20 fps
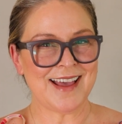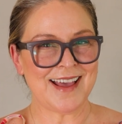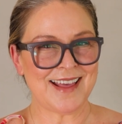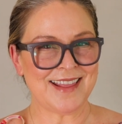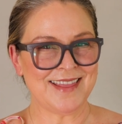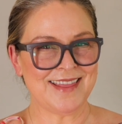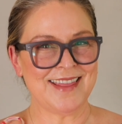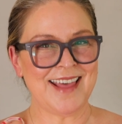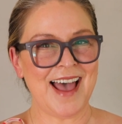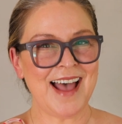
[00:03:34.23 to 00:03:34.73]

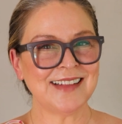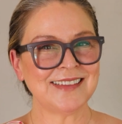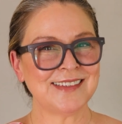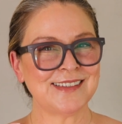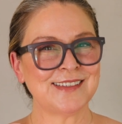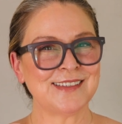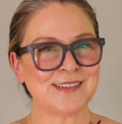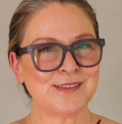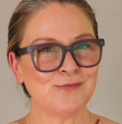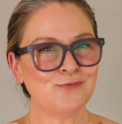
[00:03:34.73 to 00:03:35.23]
And
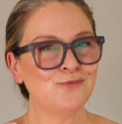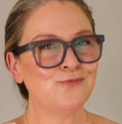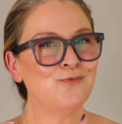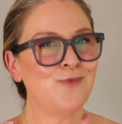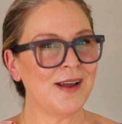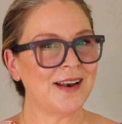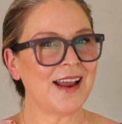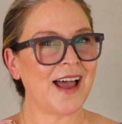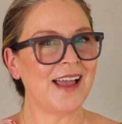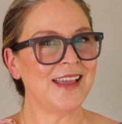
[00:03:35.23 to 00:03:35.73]
that's
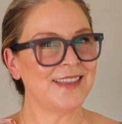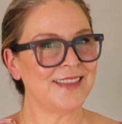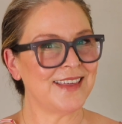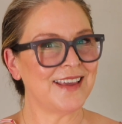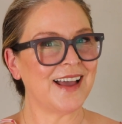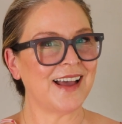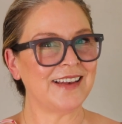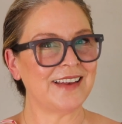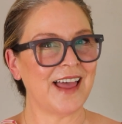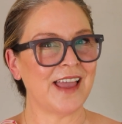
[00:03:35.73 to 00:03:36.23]
what I
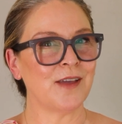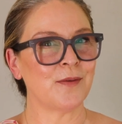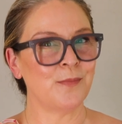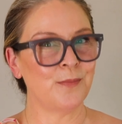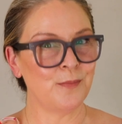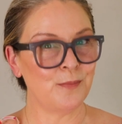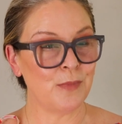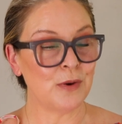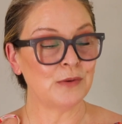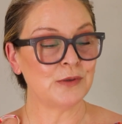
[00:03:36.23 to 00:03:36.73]
think I like
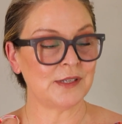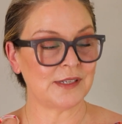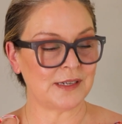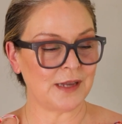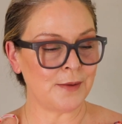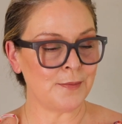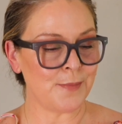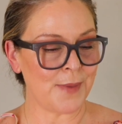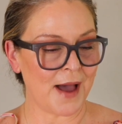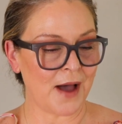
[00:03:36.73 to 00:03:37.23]
most
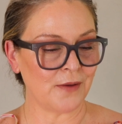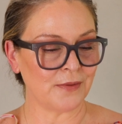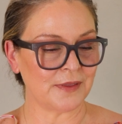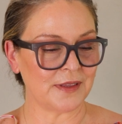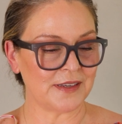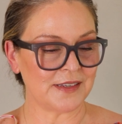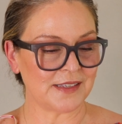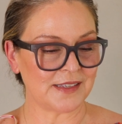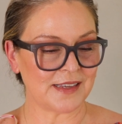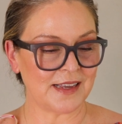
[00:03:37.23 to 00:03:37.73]
about
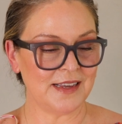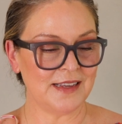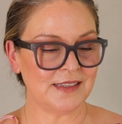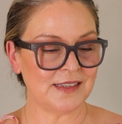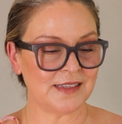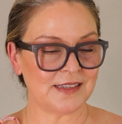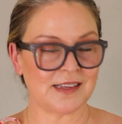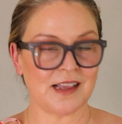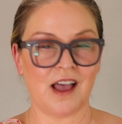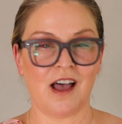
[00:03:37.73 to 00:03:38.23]
this.
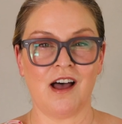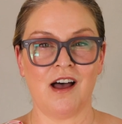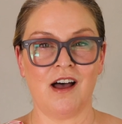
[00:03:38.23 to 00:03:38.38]
It's,